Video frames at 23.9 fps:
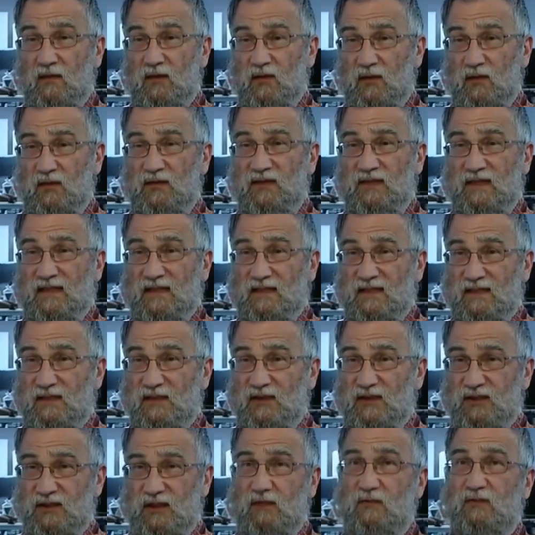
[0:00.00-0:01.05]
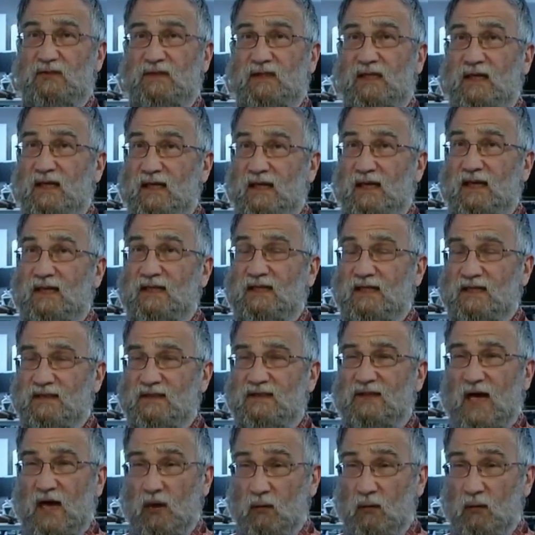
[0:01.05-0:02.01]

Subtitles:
good is it shows he doesn't